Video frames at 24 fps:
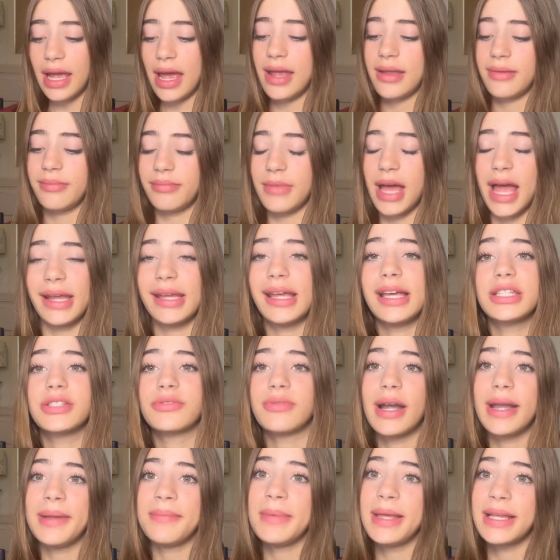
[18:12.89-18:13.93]
I guessed
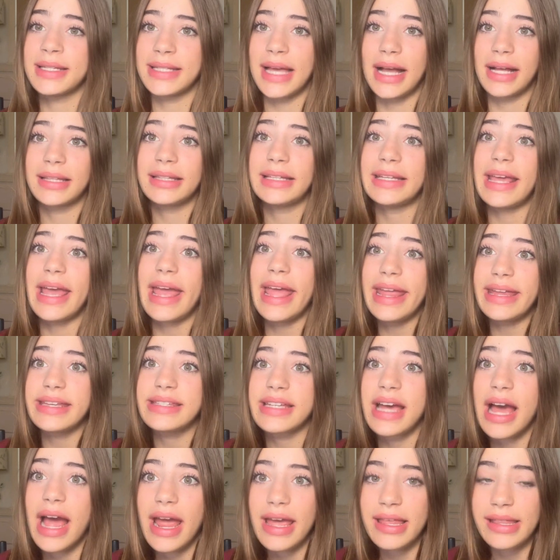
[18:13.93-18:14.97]
right. Exactly eight
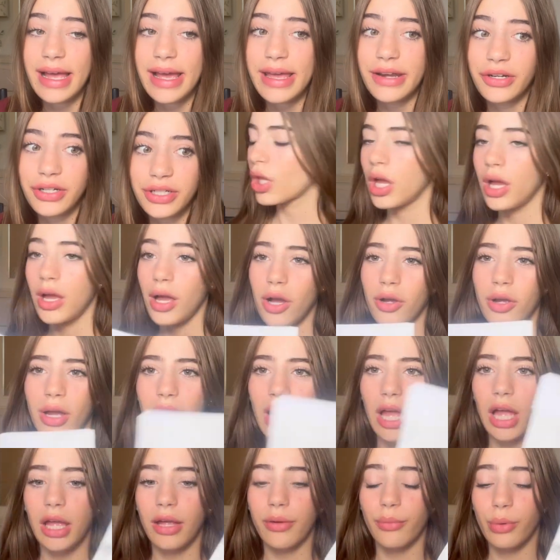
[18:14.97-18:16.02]
eyeliners.
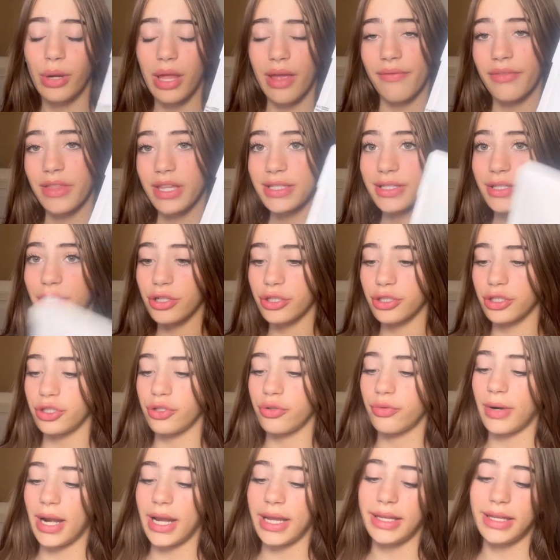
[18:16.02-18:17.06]
Okay, we have this little
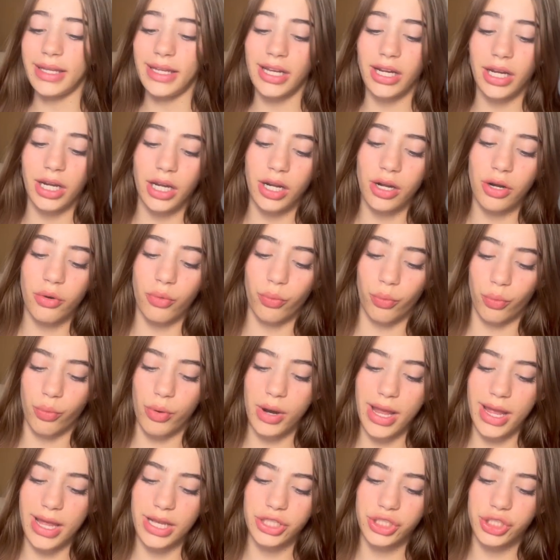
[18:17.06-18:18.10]
dude right here,
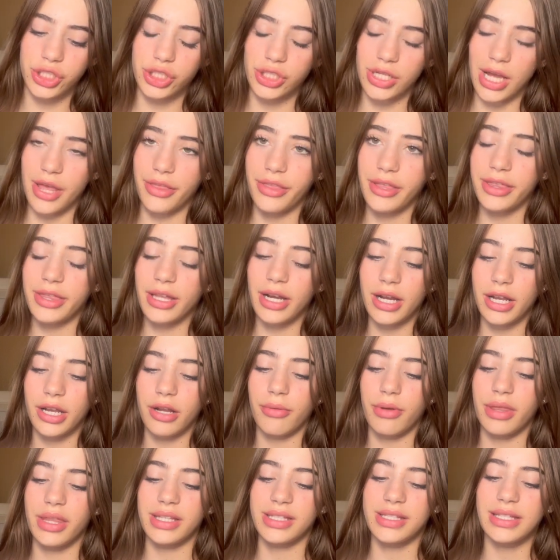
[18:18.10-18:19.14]
which I think that I
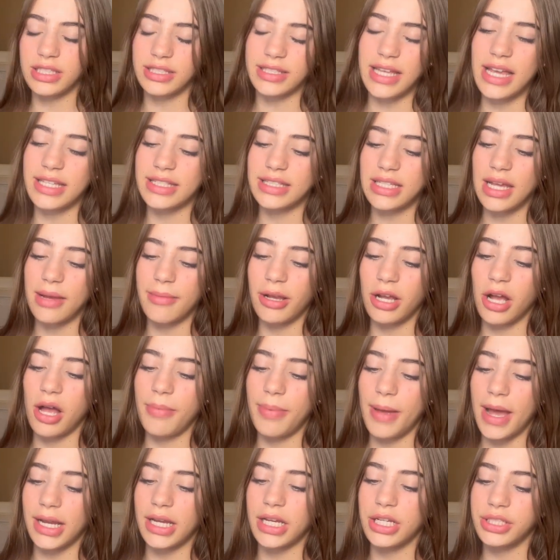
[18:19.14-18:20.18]
know what this is. Last time I got
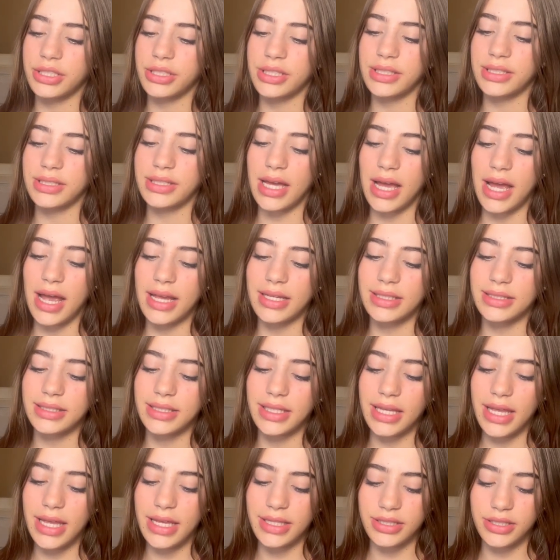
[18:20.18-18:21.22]
a package this size,
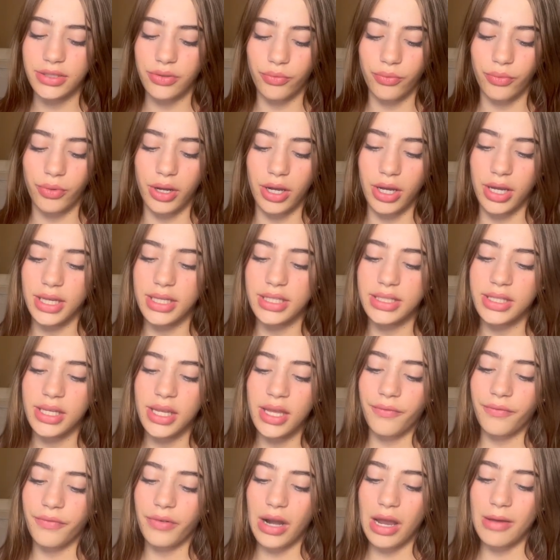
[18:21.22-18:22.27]
it was
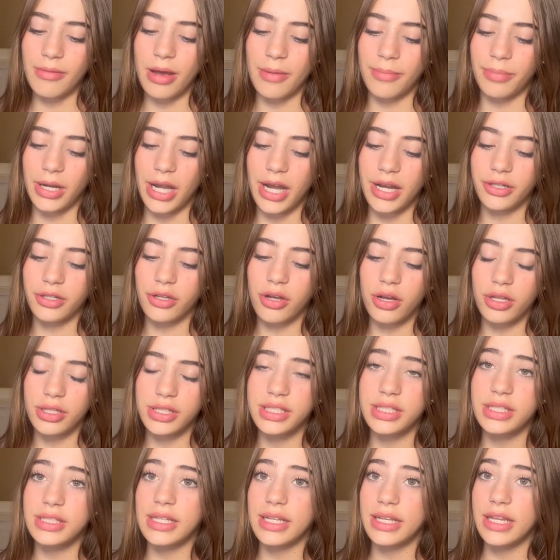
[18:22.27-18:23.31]
from a brand
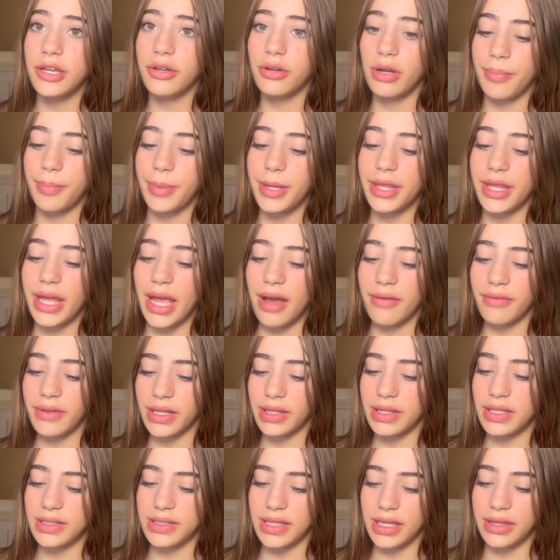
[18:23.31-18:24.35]
called Sticky Grippy. They have
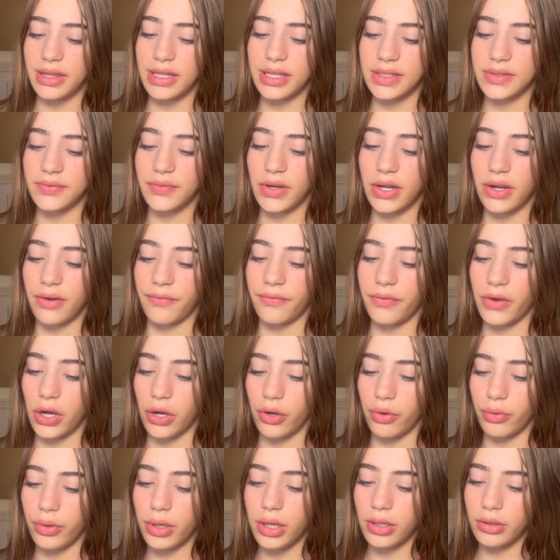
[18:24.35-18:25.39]
like these like things for your
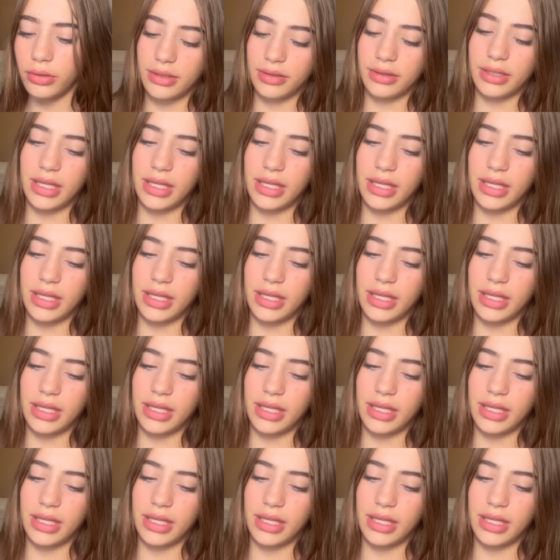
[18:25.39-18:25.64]
phone.